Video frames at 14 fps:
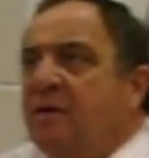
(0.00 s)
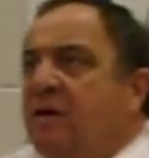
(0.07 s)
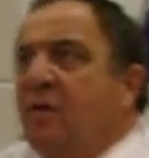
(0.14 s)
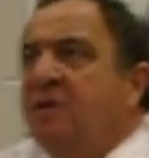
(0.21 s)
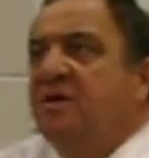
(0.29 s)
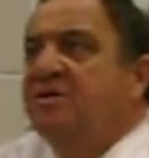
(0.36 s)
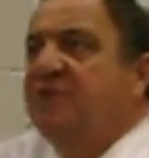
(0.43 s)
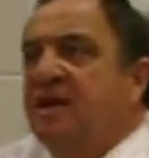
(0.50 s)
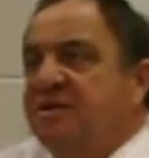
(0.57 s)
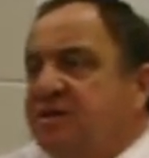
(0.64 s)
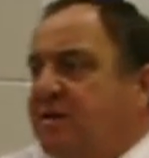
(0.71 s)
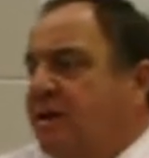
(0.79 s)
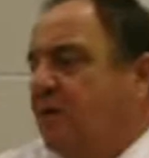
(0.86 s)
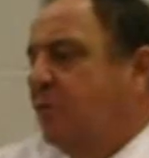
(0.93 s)
No, we didn't
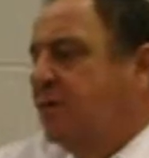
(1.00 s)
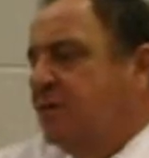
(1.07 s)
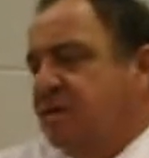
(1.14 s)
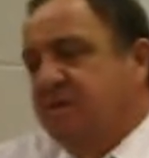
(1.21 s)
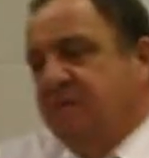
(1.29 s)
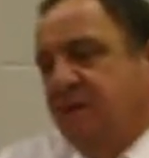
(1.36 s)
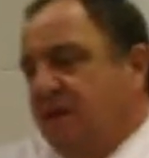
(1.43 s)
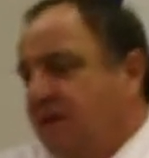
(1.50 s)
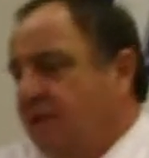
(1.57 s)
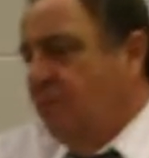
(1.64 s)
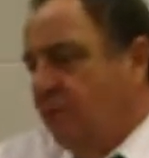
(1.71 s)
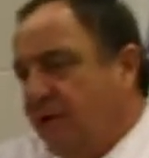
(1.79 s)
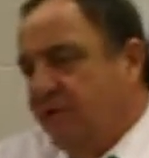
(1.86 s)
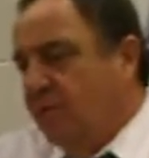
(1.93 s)
change anything. We just
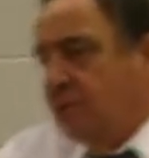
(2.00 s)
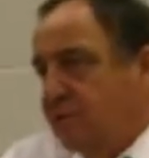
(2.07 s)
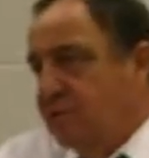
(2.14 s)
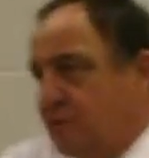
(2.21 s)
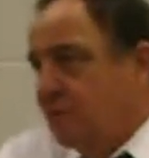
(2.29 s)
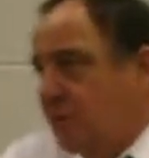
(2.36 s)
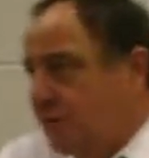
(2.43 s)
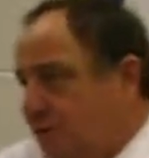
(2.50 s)
whatever we were doing,